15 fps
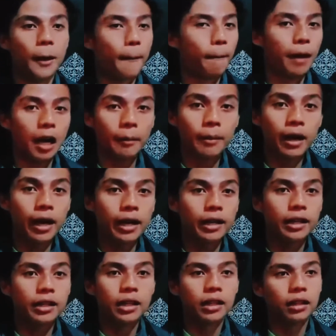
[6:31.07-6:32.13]
bye bye,
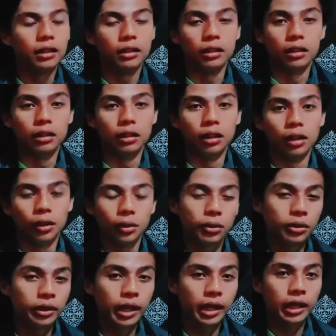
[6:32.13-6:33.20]

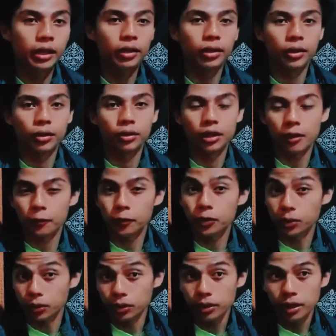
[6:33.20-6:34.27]
good day or good
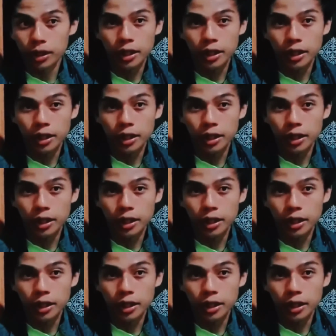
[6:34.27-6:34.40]
afternoon.